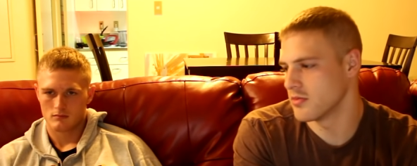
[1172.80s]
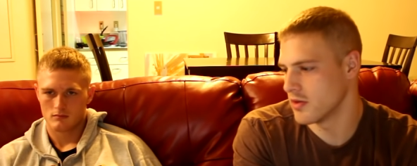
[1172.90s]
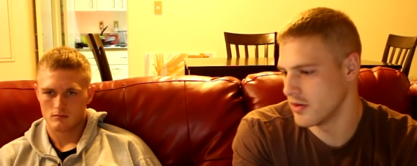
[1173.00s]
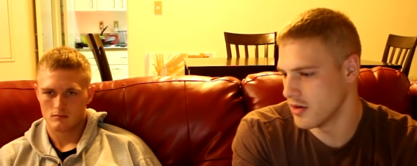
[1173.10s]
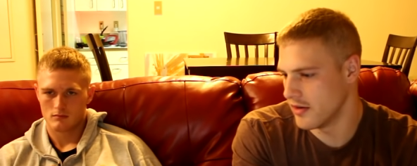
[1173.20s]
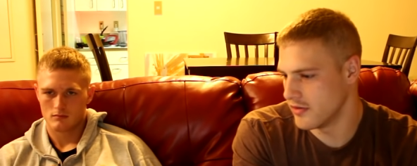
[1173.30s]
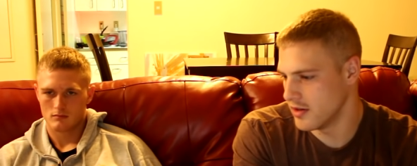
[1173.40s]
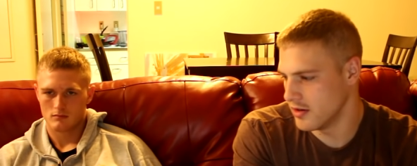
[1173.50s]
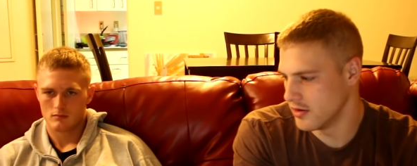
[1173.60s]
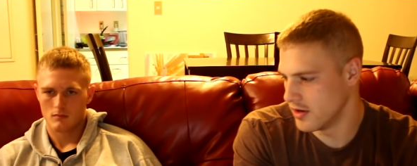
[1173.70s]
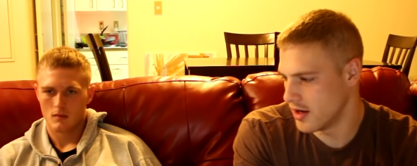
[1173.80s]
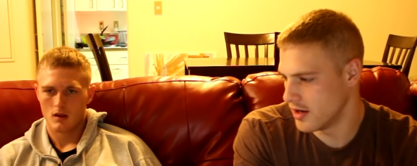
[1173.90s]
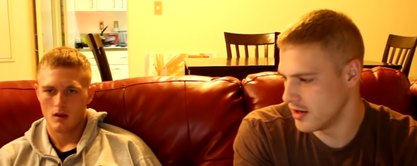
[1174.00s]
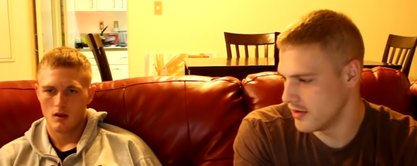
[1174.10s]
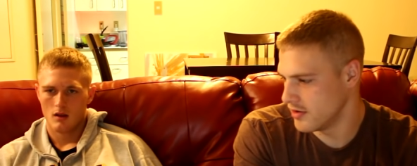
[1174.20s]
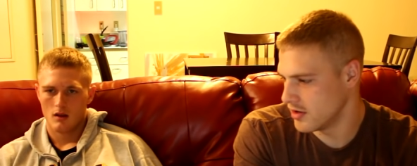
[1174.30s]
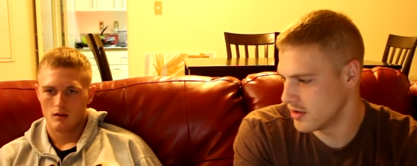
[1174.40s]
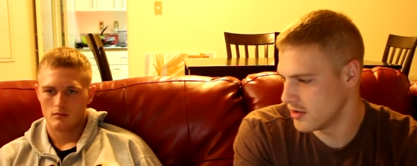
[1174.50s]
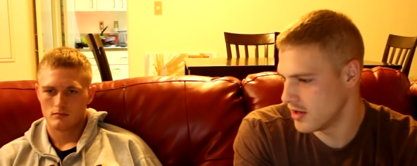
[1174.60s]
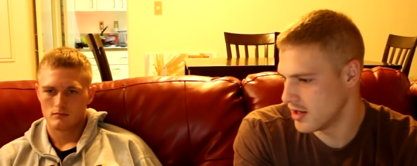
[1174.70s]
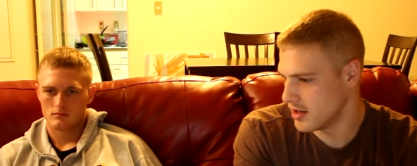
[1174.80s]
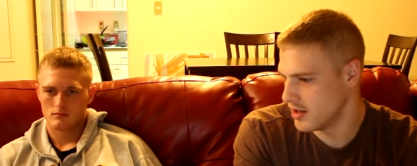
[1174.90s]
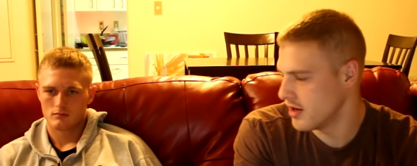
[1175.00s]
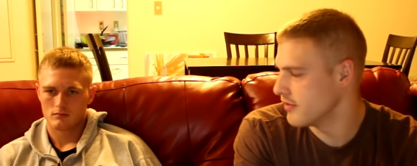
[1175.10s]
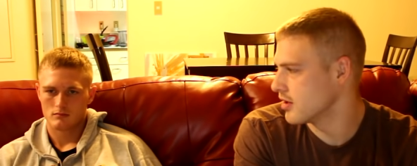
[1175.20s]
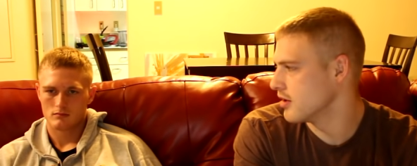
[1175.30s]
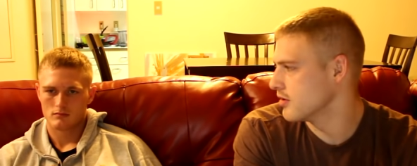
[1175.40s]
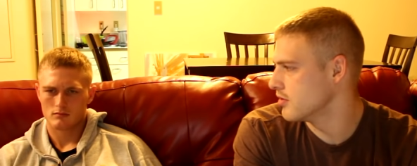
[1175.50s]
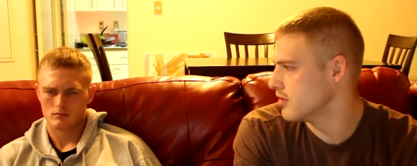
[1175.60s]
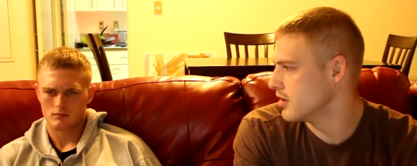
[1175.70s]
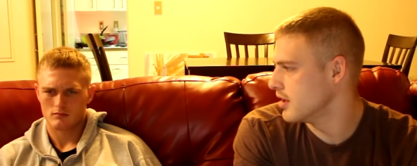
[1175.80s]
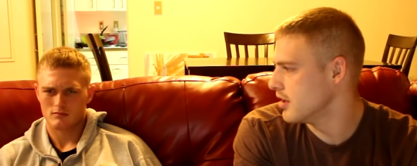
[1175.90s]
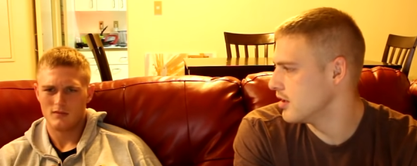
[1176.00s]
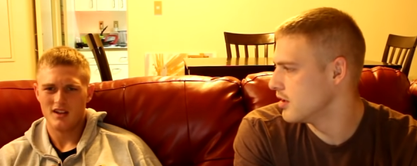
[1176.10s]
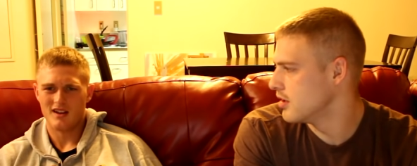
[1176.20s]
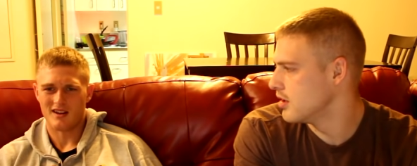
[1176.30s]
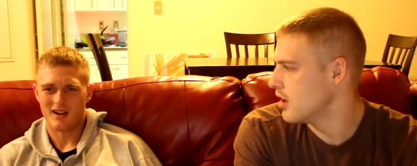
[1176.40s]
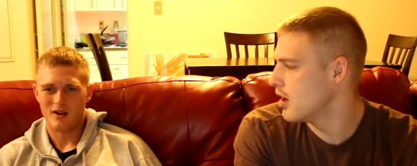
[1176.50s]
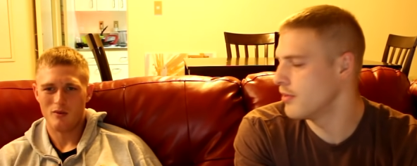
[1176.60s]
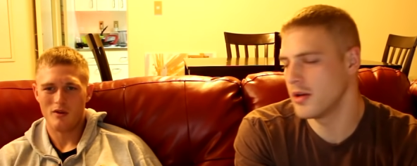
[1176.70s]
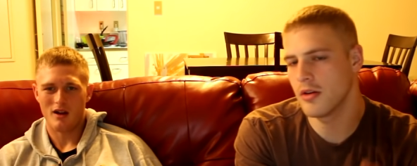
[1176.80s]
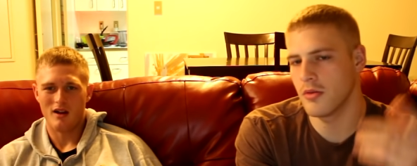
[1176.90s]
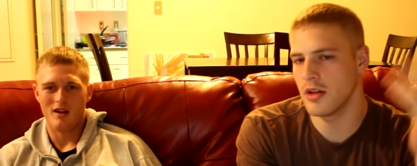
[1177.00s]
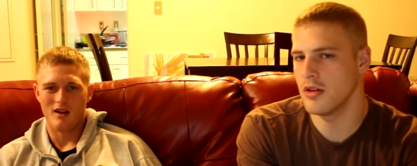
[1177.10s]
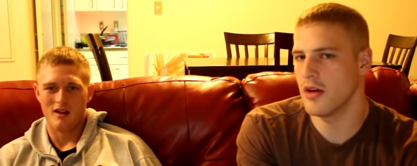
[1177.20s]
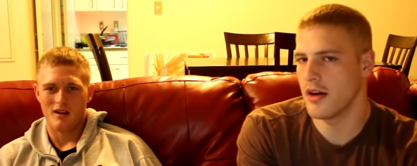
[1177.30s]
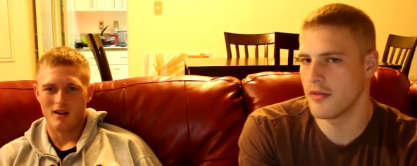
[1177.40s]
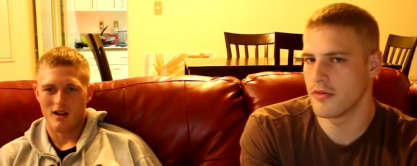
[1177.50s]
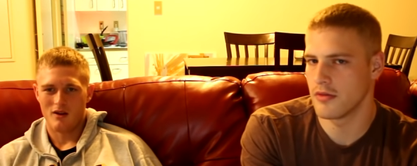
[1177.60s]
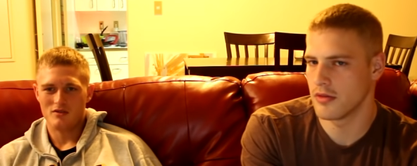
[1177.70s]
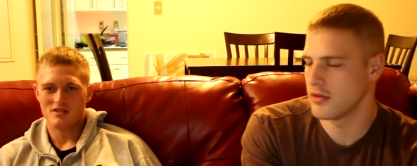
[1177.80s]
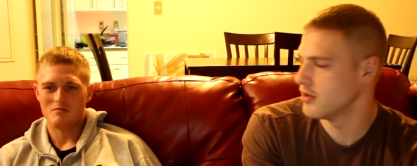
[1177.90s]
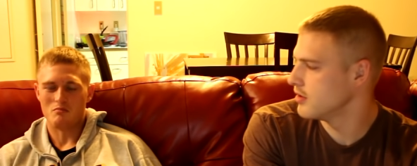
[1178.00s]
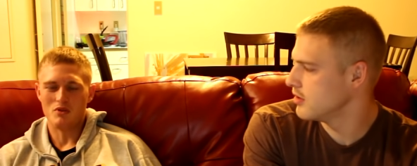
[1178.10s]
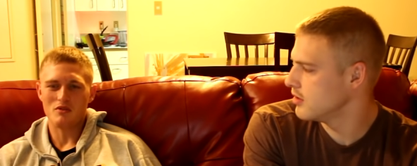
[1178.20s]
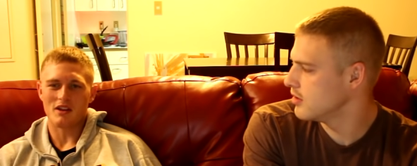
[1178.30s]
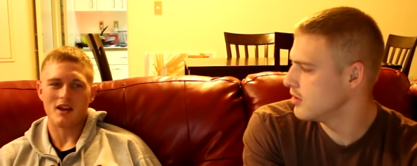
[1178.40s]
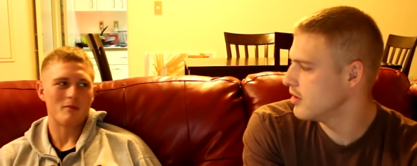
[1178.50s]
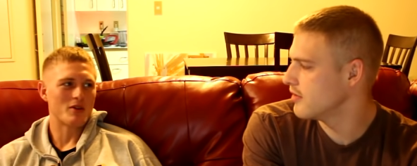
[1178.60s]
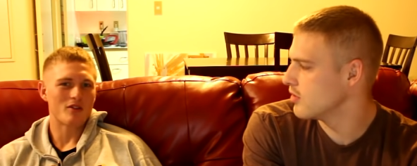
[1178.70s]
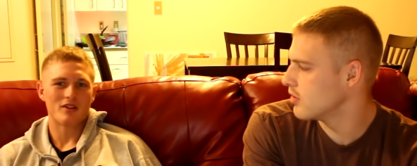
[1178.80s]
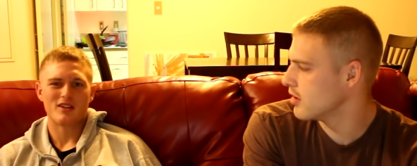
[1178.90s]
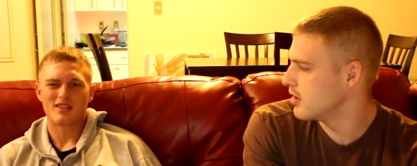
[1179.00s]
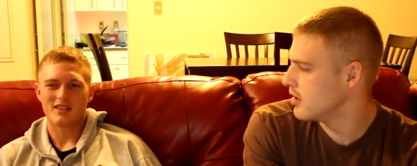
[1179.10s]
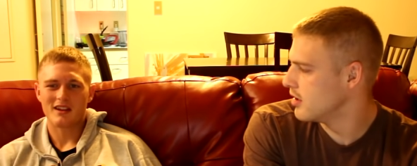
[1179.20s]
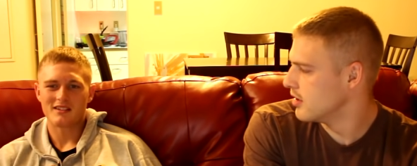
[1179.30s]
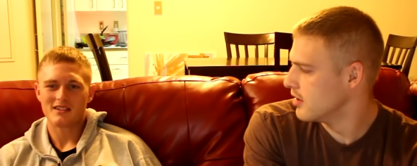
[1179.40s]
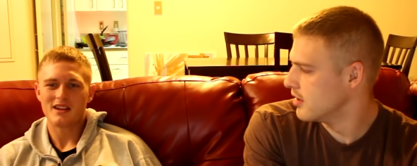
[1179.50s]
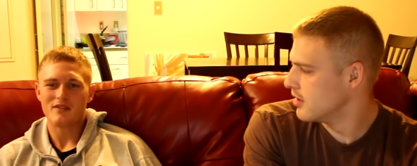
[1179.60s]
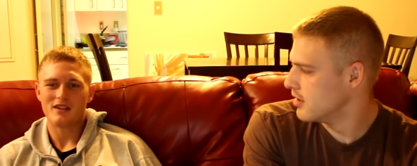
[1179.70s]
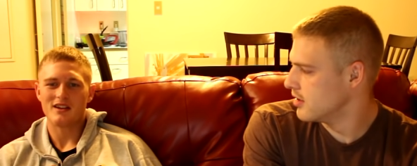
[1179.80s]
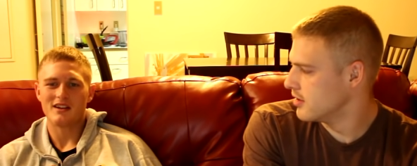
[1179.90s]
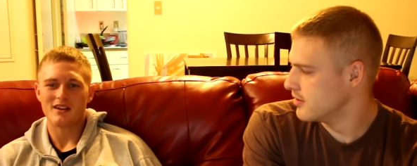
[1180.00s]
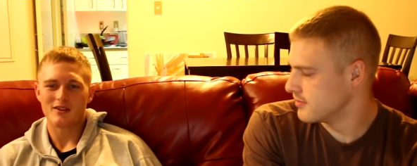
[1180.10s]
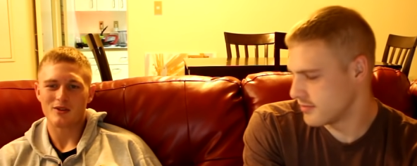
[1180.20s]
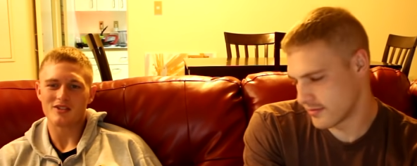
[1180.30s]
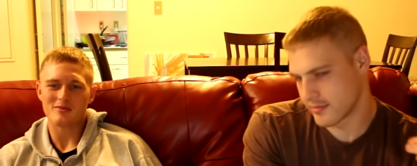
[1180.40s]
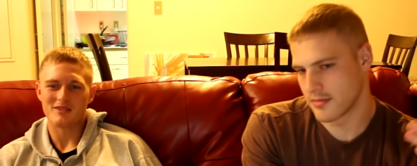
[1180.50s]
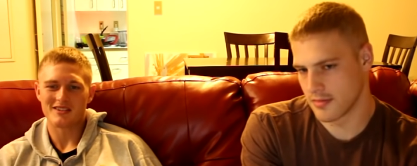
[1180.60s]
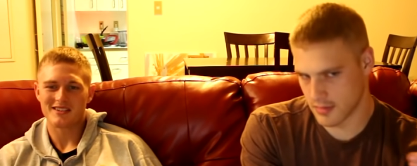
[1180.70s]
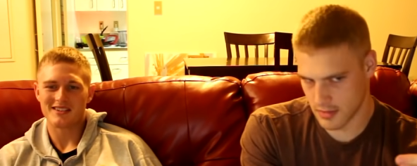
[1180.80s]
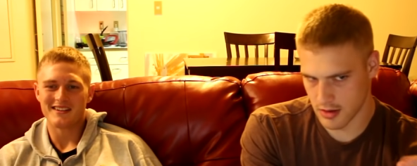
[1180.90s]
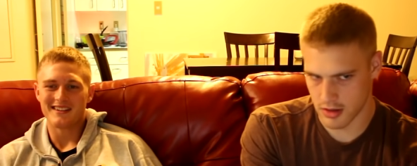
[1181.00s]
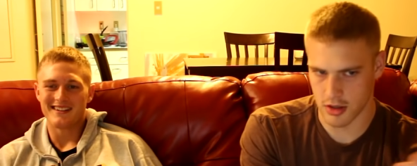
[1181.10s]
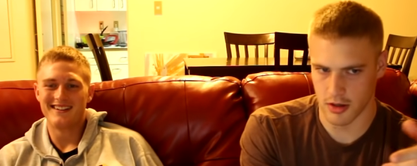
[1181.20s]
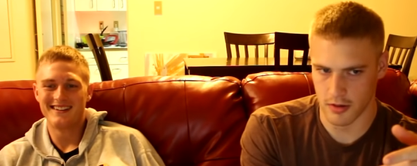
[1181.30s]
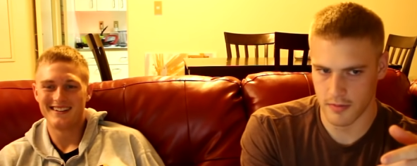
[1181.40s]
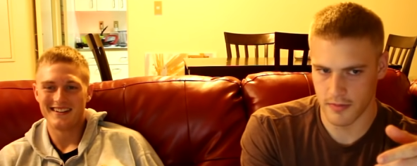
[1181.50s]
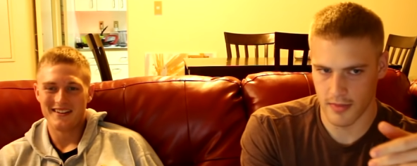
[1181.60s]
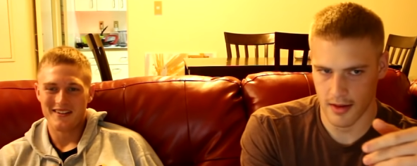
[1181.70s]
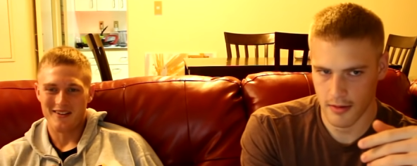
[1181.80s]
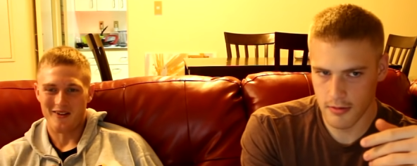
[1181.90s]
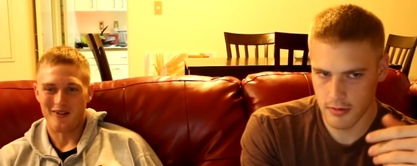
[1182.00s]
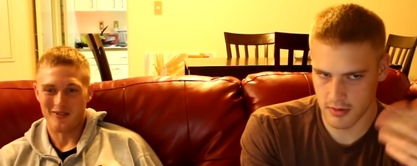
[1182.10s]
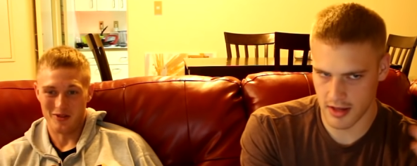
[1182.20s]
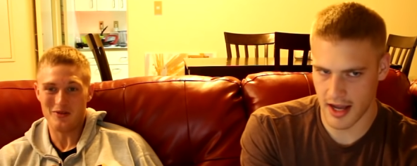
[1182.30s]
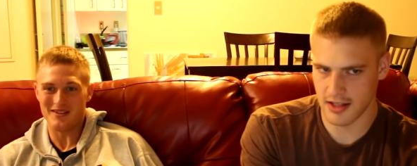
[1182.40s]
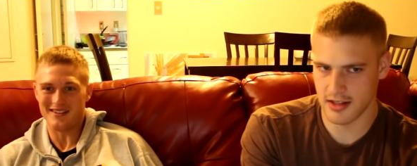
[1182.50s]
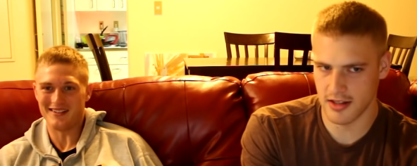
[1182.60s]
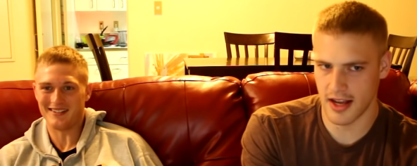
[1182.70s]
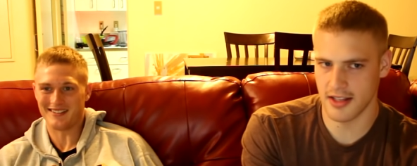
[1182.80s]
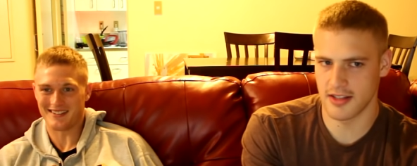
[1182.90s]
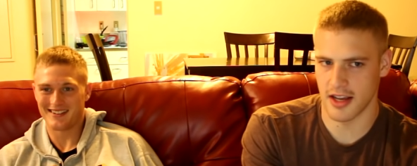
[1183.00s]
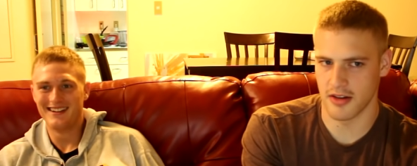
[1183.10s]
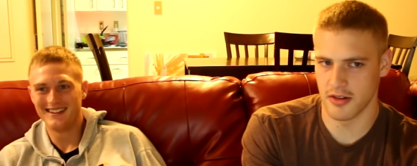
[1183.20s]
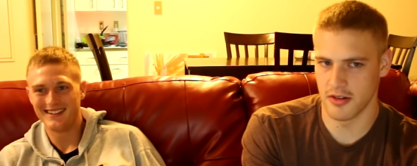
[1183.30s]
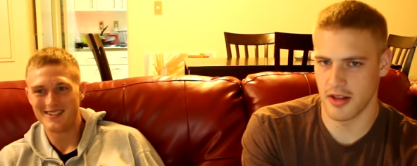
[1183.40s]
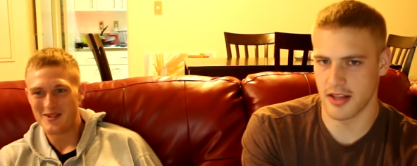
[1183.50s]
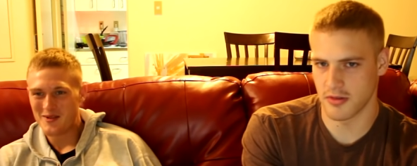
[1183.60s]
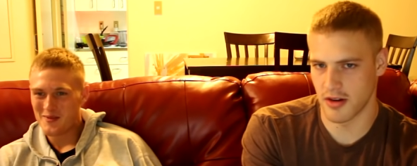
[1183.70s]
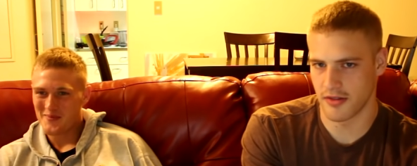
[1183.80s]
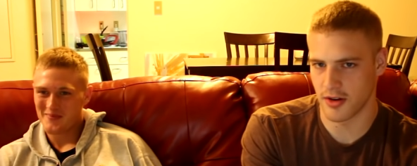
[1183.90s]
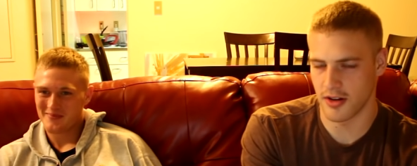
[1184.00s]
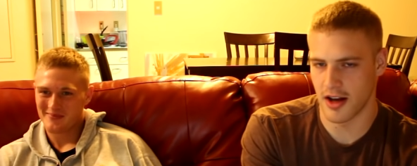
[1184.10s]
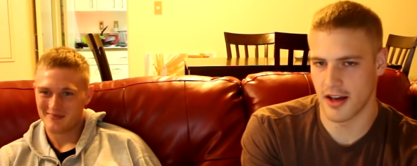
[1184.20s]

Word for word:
Speaker 1: is pretty rough too. Uh, have you gone through holiday? You haven't gone through one yet. Yeah. Oh, but you're what you have. I was in boot
Speaker 2: camp during one. Thanksgiving, Christmas. True. All that's years. That's like that's rough during the